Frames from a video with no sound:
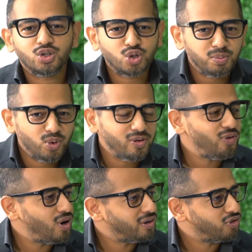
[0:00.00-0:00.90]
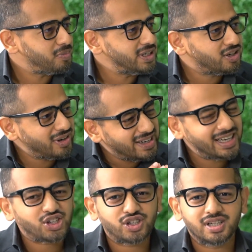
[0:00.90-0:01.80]
to move on from the
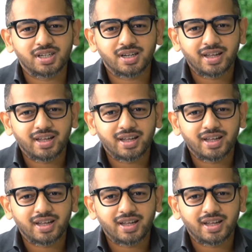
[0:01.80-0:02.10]
traditional,